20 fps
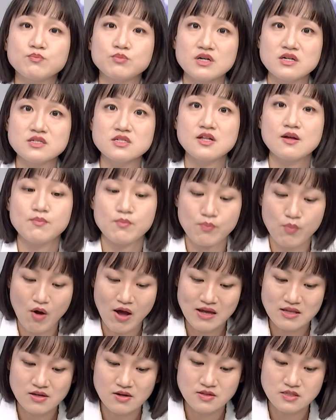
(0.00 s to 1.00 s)
President
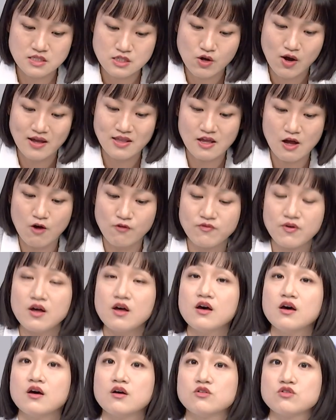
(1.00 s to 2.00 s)
Biden signed off
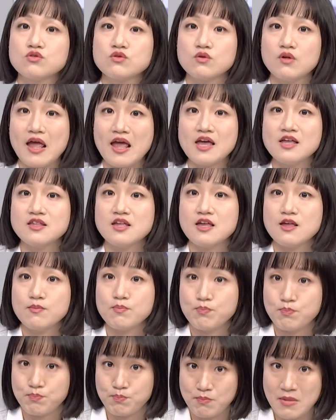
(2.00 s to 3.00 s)
a $80
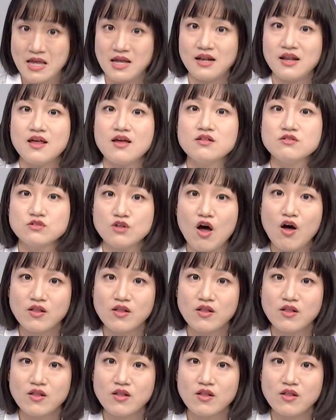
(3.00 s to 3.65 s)
million